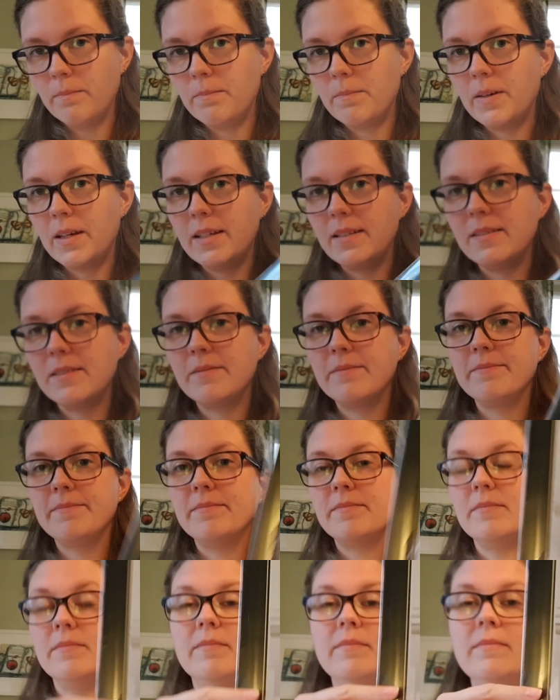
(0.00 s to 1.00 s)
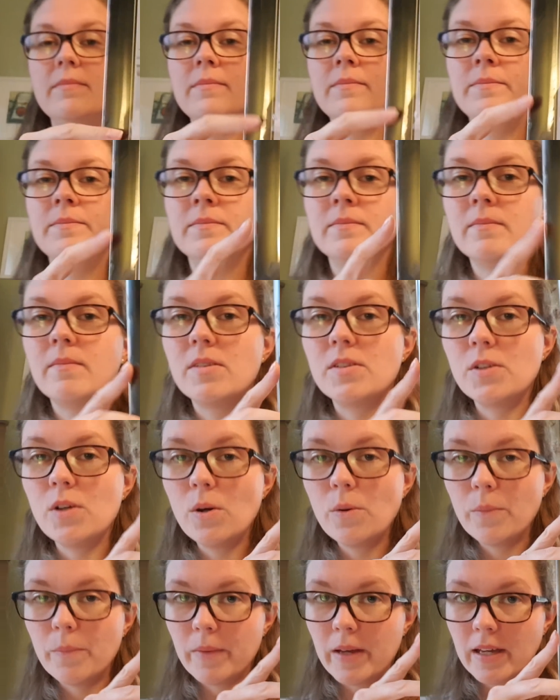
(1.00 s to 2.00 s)
But
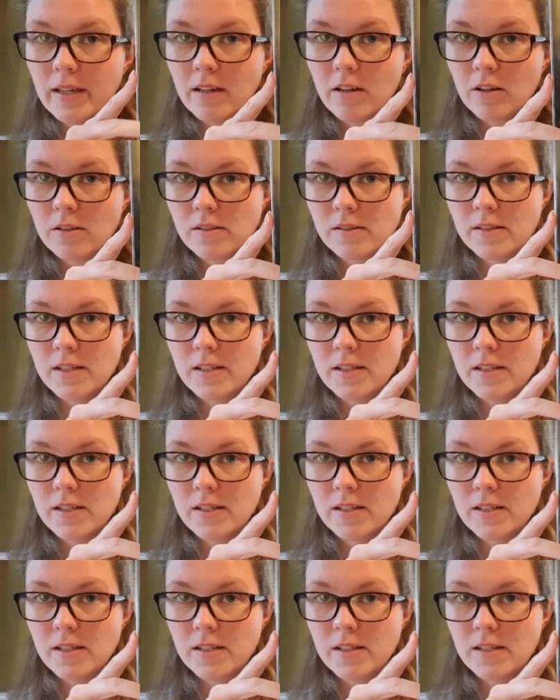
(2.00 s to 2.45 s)
so I got